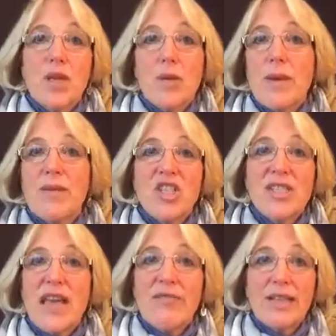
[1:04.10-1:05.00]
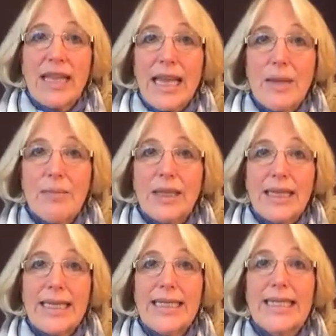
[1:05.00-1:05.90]
you know, maybe just have a lamp
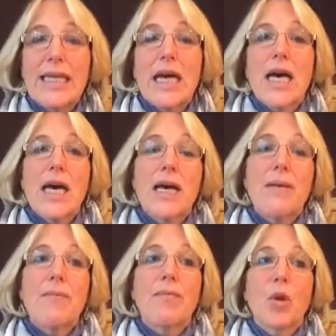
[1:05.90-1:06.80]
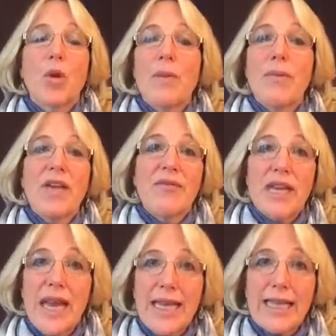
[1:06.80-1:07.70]
lit, or maybe you have a
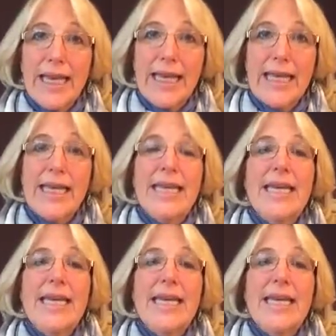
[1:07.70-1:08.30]
night light.